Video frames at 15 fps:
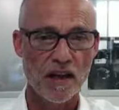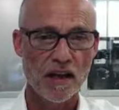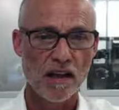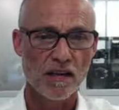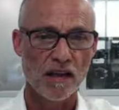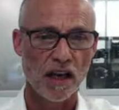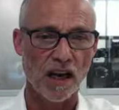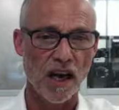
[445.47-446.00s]
The
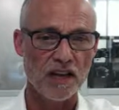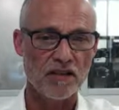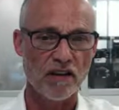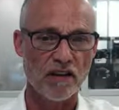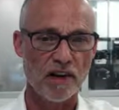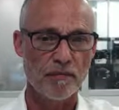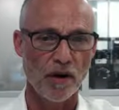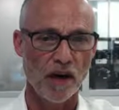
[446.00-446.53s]
last trade
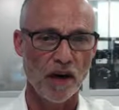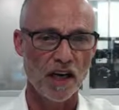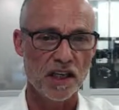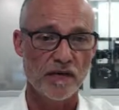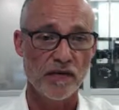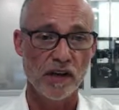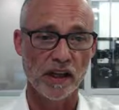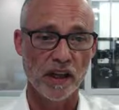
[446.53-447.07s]
bias, if
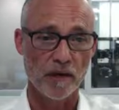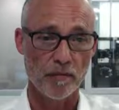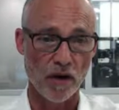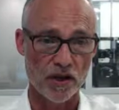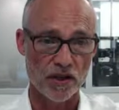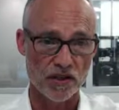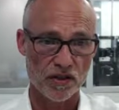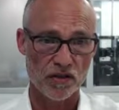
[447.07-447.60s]
we let
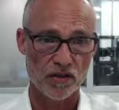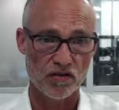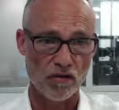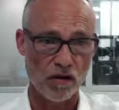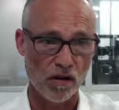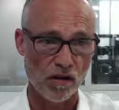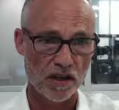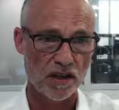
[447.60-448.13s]
emotions
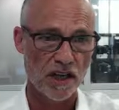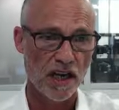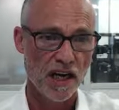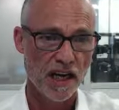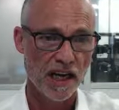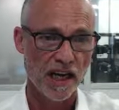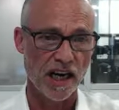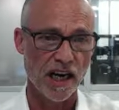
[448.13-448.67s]
control us,
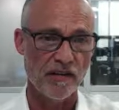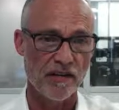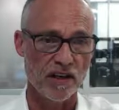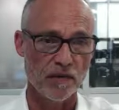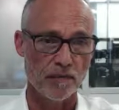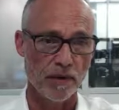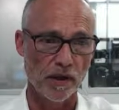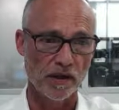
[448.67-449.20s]
can have a
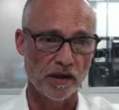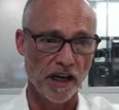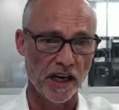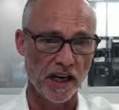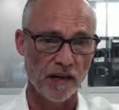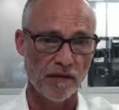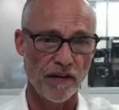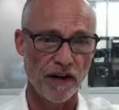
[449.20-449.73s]
debilitating
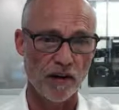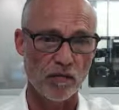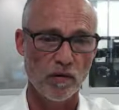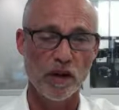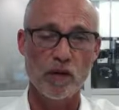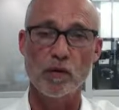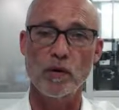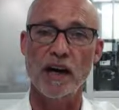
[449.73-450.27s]
effect whether
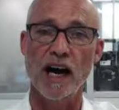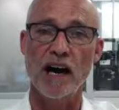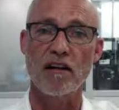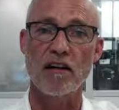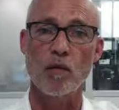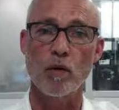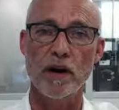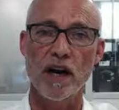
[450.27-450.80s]
we are a
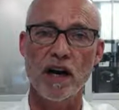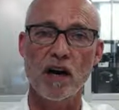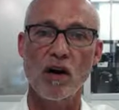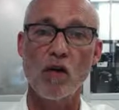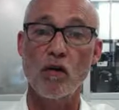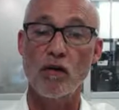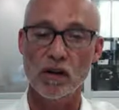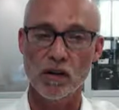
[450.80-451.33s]
winner or
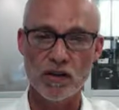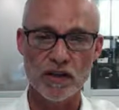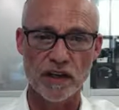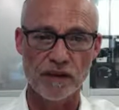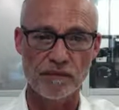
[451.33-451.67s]
a loser.